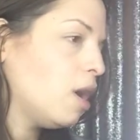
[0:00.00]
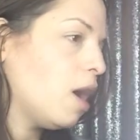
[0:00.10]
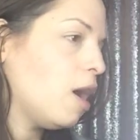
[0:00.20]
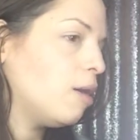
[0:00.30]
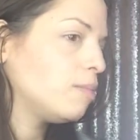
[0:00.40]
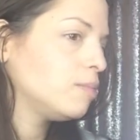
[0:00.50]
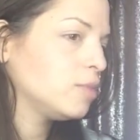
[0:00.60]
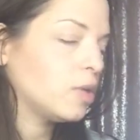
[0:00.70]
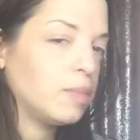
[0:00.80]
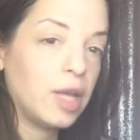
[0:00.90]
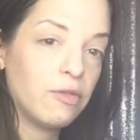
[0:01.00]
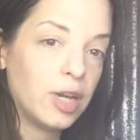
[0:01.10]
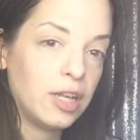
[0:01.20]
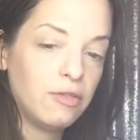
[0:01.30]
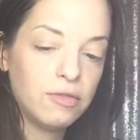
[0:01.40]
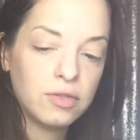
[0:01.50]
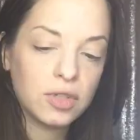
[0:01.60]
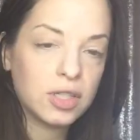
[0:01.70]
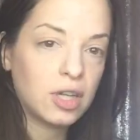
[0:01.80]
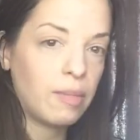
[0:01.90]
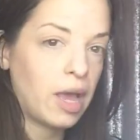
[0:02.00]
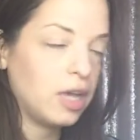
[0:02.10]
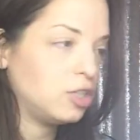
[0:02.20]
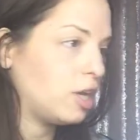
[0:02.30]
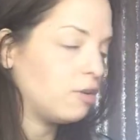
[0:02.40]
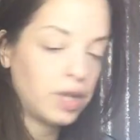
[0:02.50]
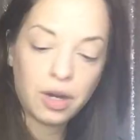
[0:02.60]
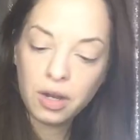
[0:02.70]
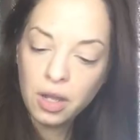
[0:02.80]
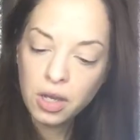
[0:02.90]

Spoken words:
So I'm getting ready to set my eyeshadow here.